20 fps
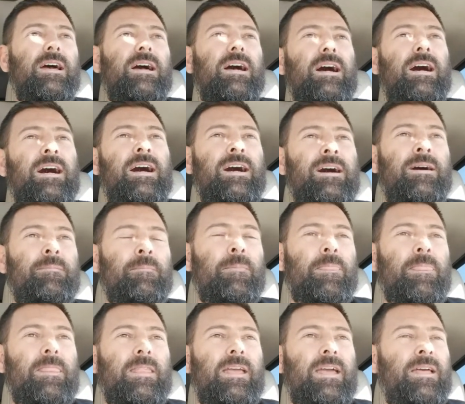
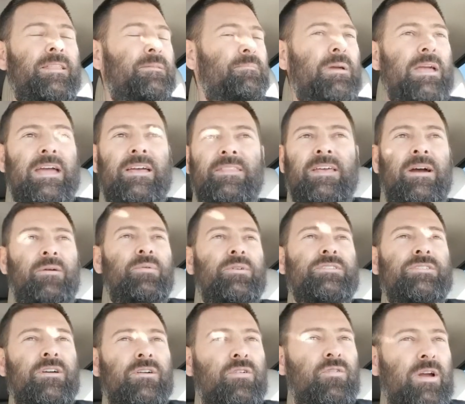And man, that
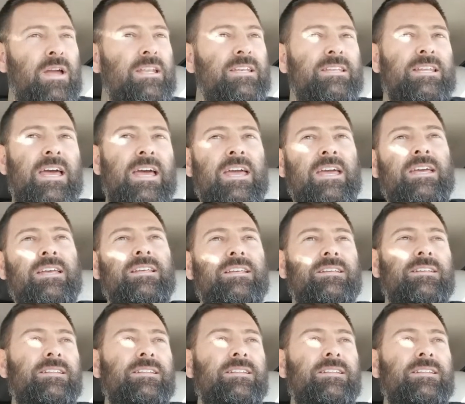was a great day.